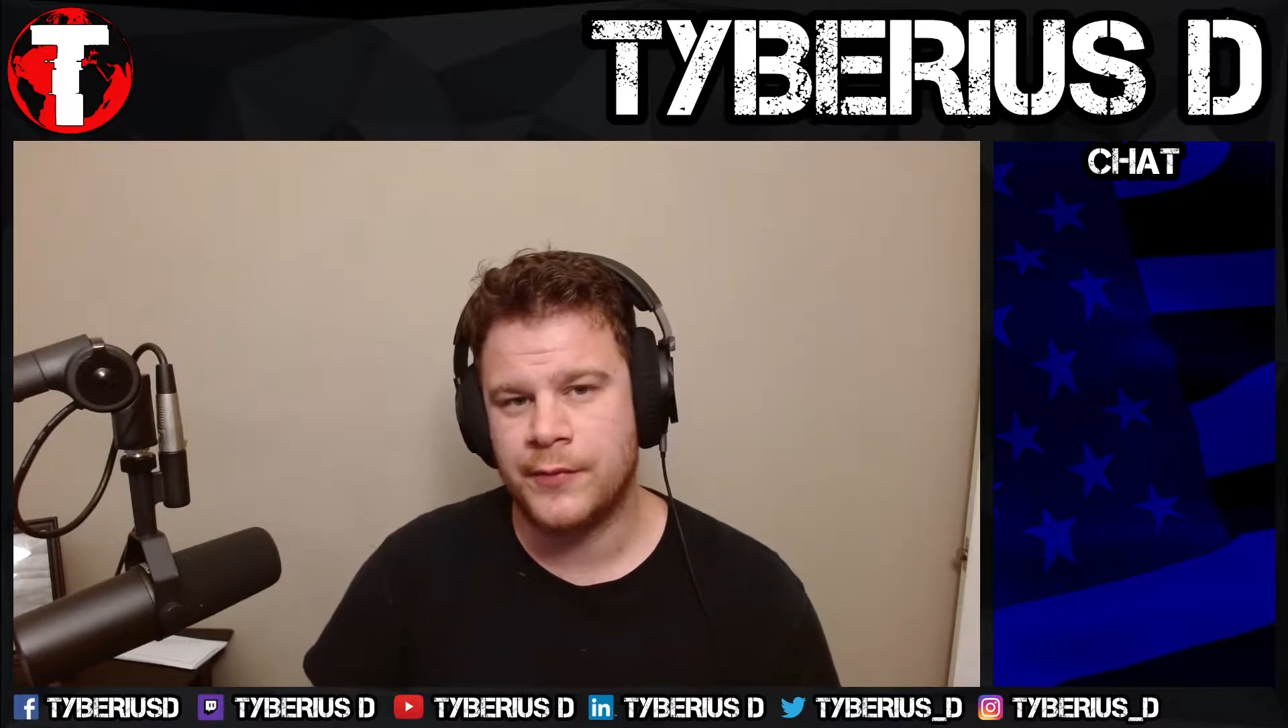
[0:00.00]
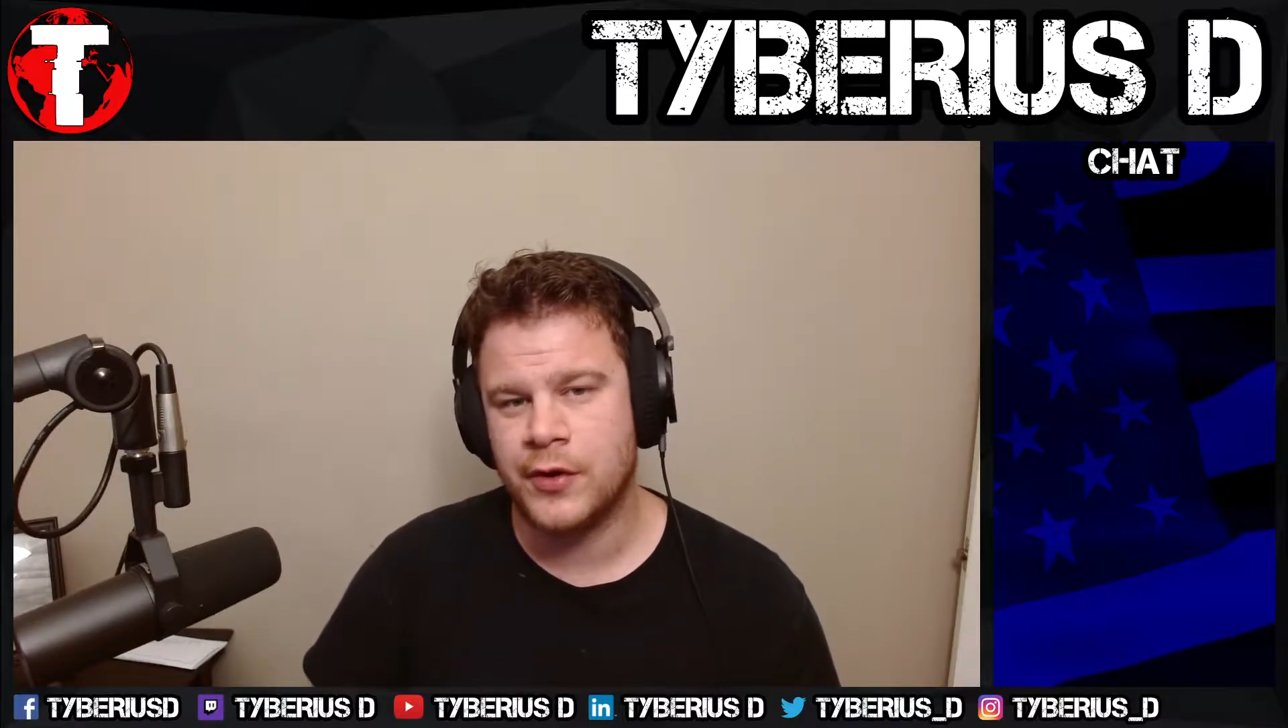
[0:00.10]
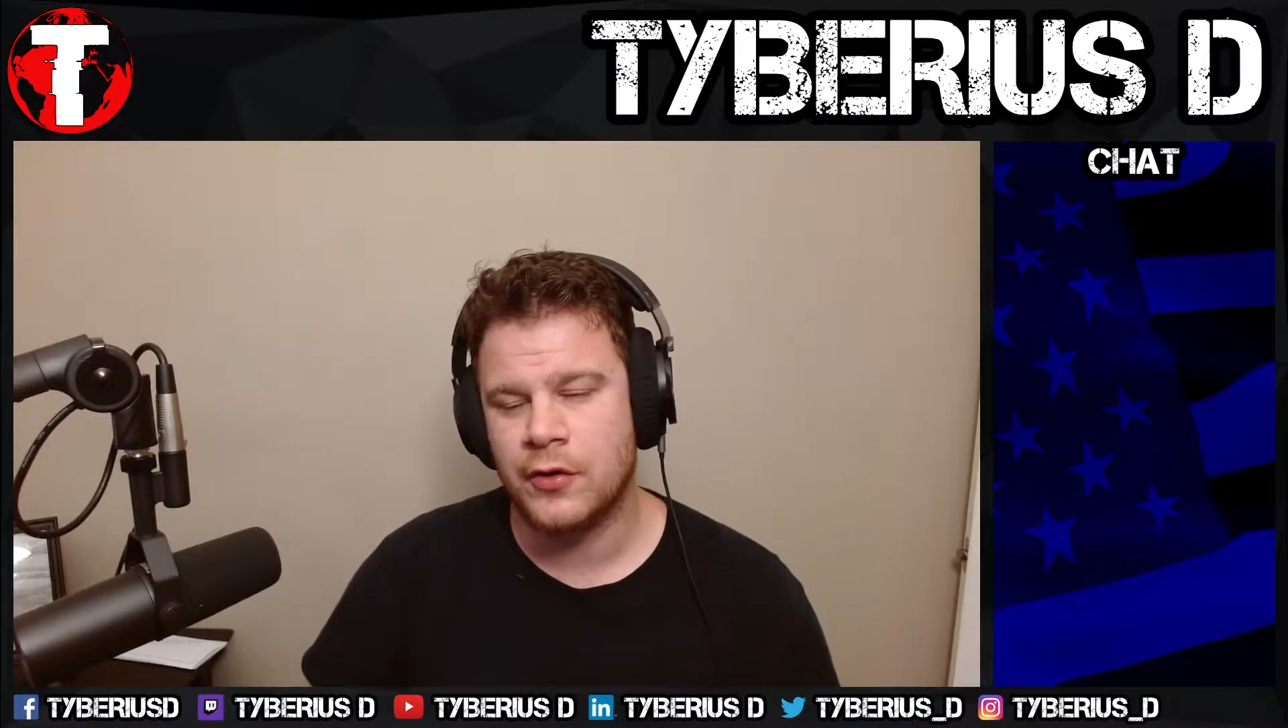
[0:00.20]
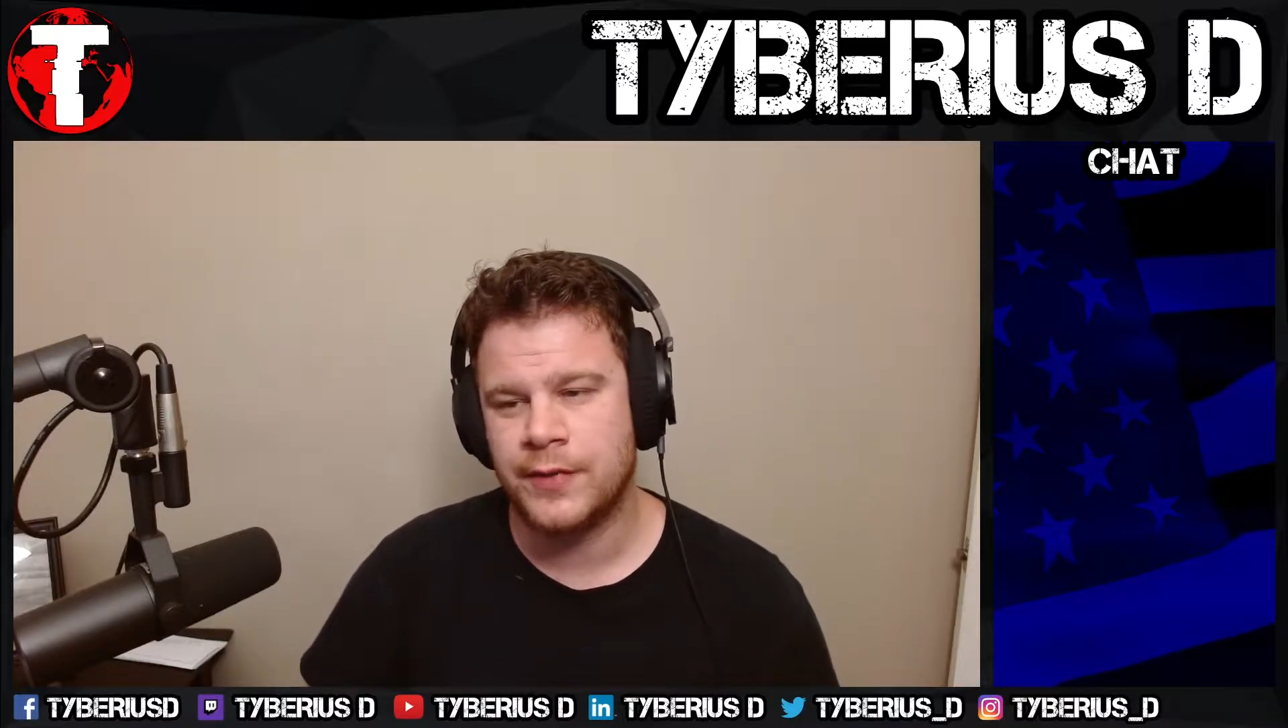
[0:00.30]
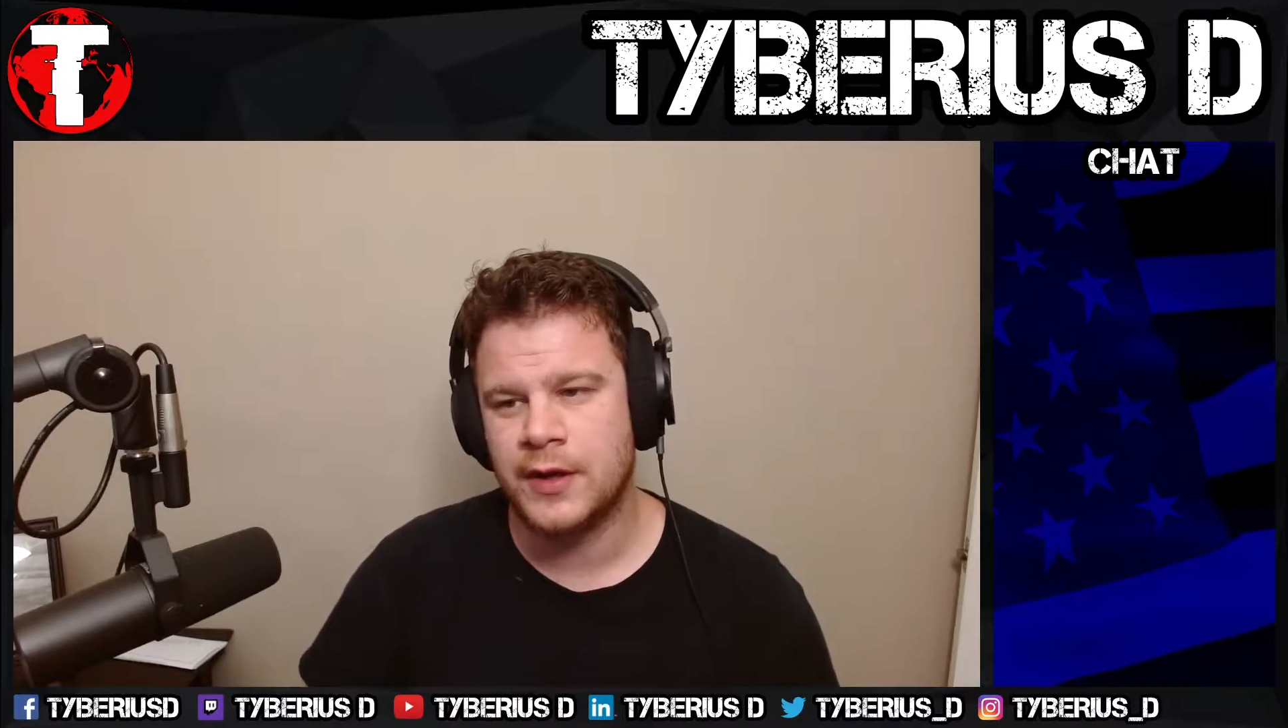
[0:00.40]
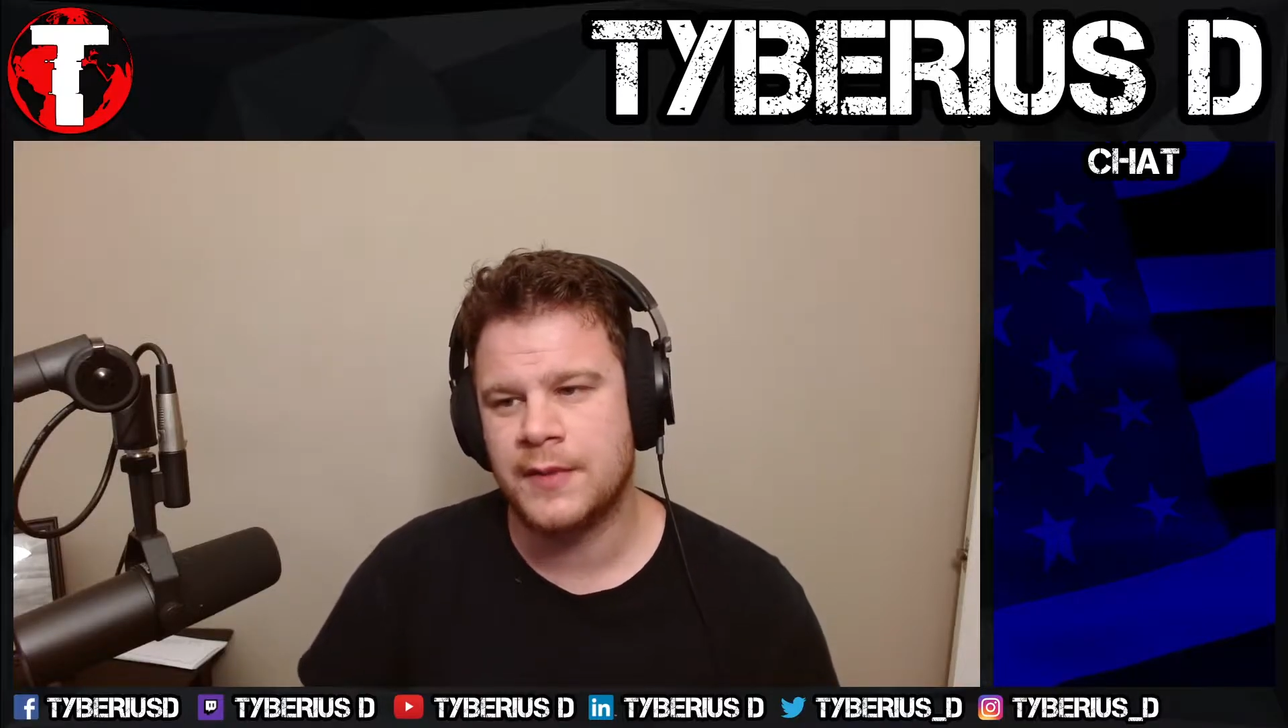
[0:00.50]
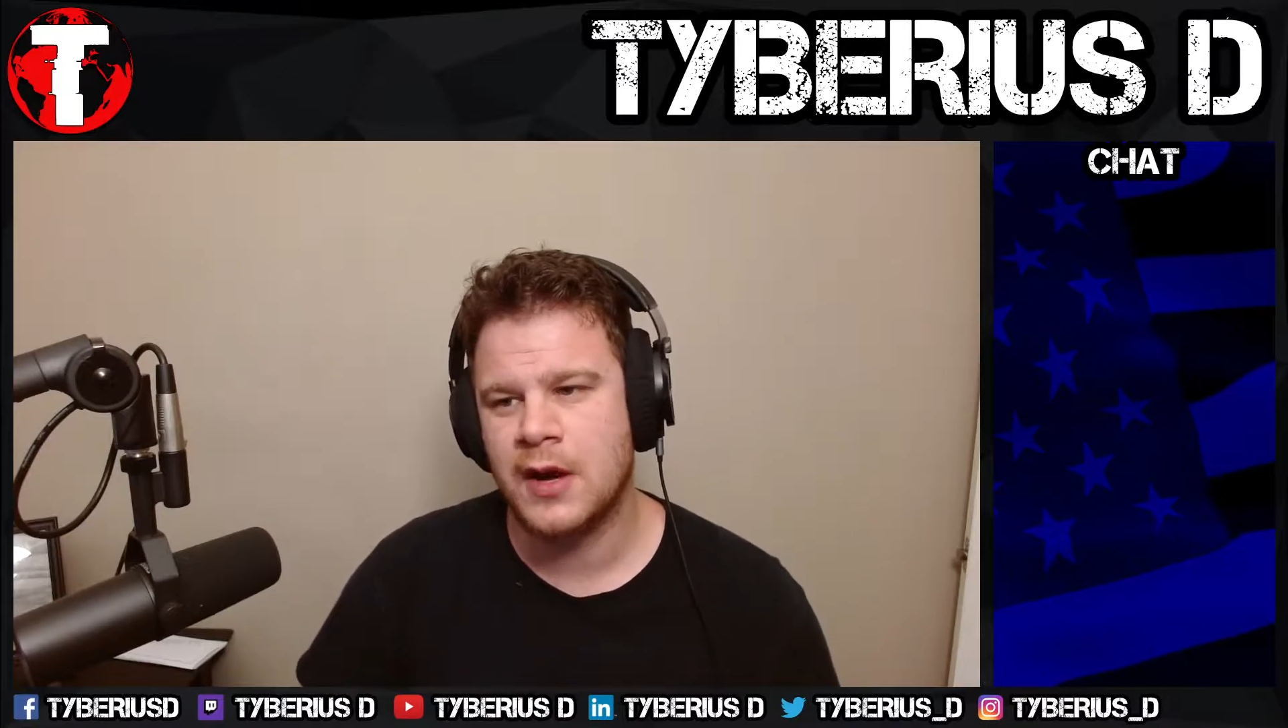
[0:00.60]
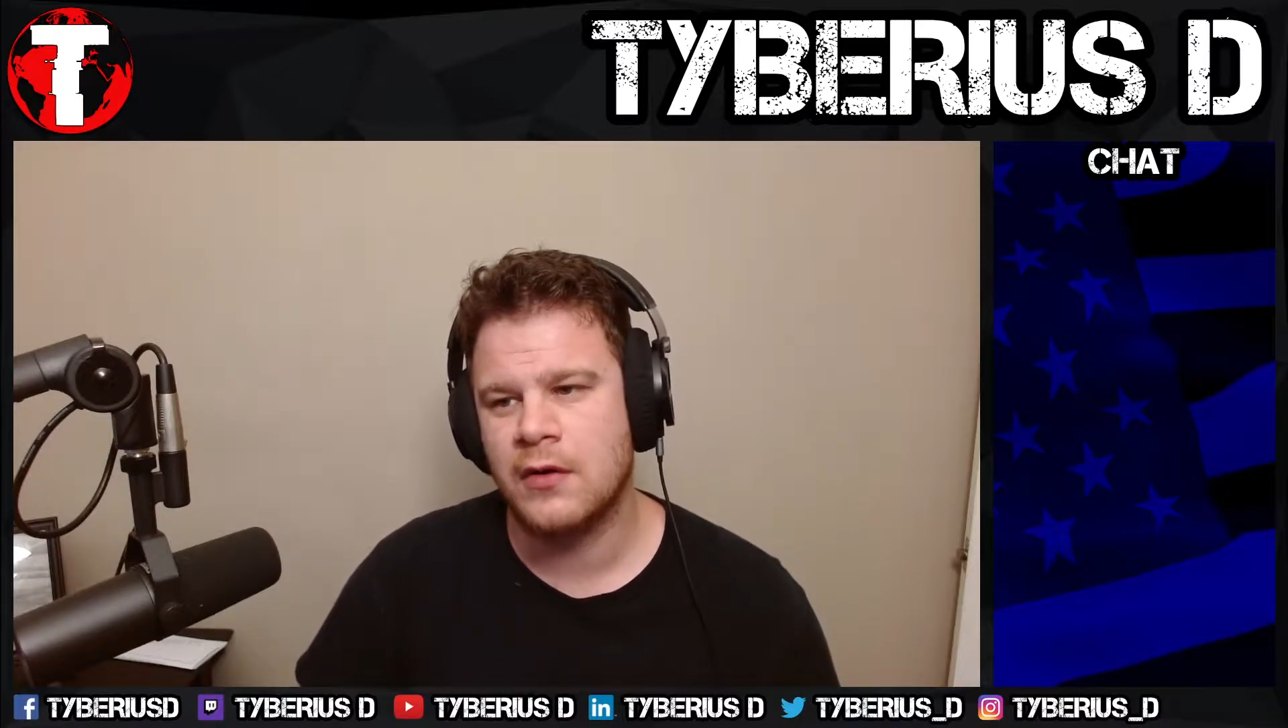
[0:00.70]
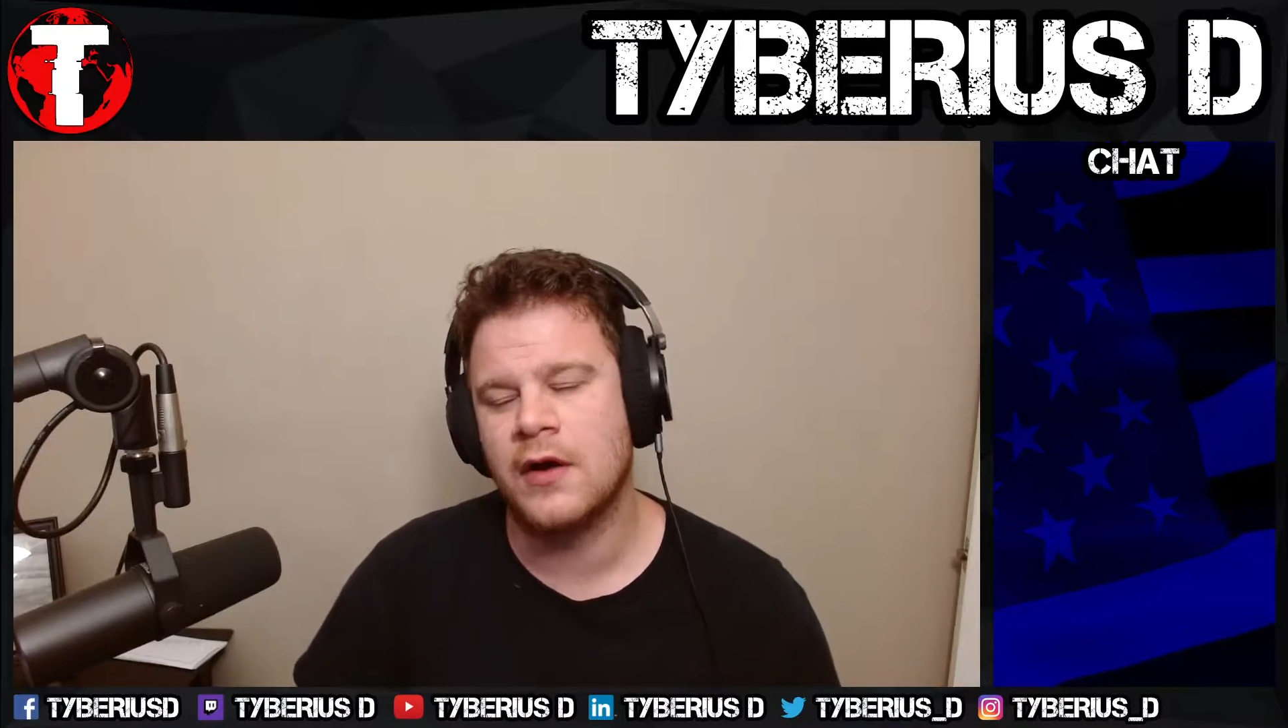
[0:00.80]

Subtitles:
European power